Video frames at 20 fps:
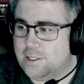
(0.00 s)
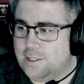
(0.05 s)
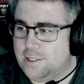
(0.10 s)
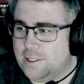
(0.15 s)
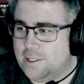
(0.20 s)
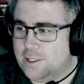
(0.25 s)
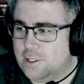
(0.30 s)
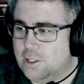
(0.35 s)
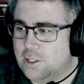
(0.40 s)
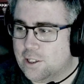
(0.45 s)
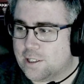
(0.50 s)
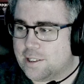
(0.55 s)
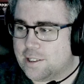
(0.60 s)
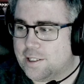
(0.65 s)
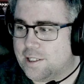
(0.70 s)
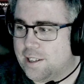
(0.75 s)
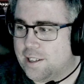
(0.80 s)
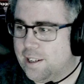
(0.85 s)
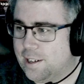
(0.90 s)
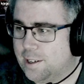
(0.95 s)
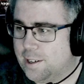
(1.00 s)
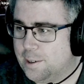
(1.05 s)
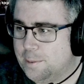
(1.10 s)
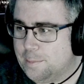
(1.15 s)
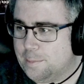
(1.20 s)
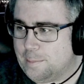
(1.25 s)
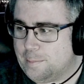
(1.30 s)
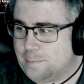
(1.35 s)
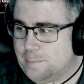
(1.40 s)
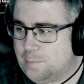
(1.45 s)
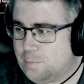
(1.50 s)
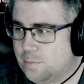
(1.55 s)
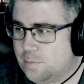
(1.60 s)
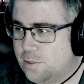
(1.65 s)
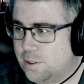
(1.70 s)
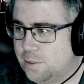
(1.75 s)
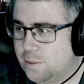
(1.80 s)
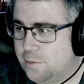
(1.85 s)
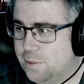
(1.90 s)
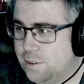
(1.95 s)
you look skinny.
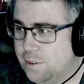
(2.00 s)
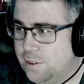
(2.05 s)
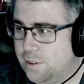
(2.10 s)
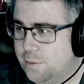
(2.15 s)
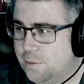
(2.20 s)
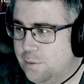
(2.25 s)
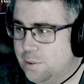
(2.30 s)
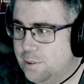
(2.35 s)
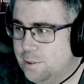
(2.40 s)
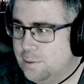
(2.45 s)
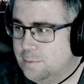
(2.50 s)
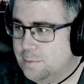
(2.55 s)
Do you feel different?